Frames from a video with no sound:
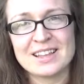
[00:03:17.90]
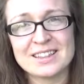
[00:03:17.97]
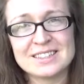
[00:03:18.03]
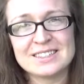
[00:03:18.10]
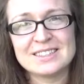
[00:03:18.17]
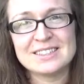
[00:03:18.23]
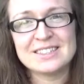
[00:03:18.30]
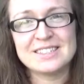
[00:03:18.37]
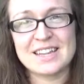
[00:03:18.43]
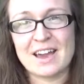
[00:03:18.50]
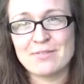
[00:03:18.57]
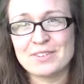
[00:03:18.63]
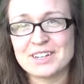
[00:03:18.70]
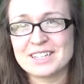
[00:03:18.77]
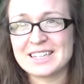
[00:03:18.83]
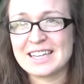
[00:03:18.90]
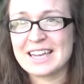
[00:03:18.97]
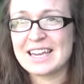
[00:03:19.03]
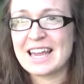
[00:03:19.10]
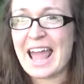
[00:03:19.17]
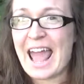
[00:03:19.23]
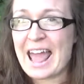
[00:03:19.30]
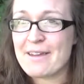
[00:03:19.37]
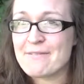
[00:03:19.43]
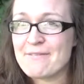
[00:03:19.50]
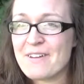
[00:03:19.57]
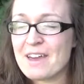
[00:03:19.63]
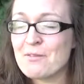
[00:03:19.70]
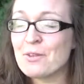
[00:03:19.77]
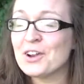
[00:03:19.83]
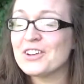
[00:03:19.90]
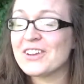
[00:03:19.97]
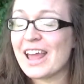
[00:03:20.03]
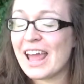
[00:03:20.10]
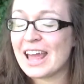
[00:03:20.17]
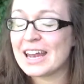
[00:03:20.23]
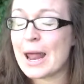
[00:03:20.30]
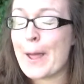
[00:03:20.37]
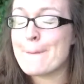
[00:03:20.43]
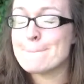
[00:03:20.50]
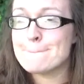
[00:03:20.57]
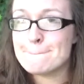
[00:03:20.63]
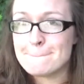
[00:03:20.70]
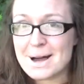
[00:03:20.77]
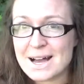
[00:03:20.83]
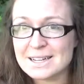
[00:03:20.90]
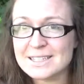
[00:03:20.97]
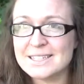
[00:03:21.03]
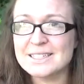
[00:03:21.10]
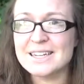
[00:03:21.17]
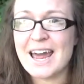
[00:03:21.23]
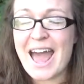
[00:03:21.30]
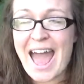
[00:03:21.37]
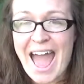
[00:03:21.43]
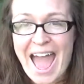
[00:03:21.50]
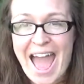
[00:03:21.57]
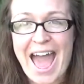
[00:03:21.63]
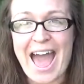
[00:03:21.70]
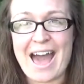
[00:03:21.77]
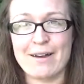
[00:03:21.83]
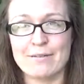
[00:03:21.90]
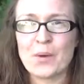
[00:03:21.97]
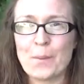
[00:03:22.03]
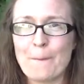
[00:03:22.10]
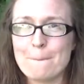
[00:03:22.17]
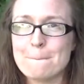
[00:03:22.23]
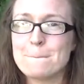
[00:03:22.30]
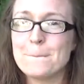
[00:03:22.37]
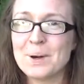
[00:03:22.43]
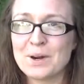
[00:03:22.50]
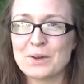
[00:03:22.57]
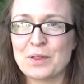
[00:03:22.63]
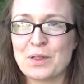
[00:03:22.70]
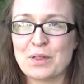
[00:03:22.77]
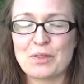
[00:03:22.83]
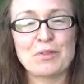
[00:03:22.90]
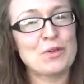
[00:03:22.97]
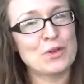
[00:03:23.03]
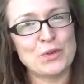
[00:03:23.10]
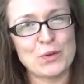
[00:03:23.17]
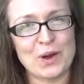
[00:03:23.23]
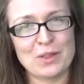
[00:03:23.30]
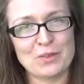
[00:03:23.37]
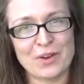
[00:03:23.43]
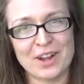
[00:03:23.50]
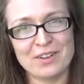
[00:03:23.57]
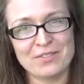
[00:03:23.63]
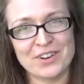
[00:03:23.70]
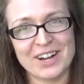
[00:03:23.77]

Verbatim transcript: This is definitely a favorite and a must-have, birth through twelfth grade for